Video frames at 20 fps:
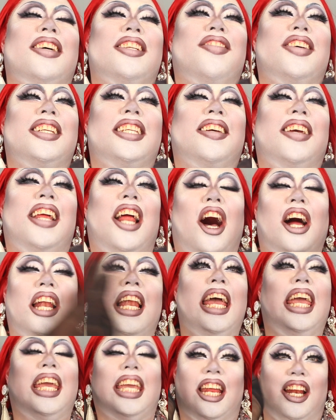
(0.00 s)
much for doing it. I'll
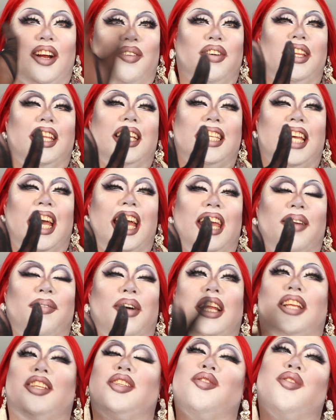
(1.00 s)
let you get on with your day,
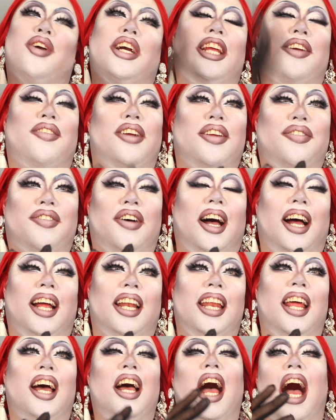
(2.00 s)
but this is really, really
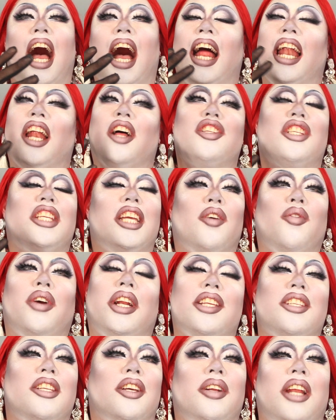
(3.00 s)
fun. And I'll see you
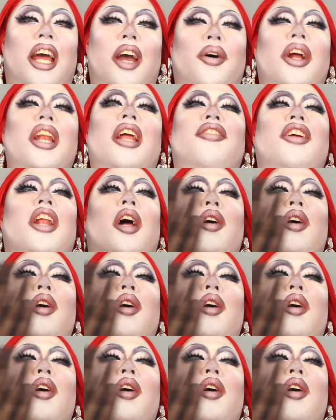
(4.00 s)
really soon. Anyway, love you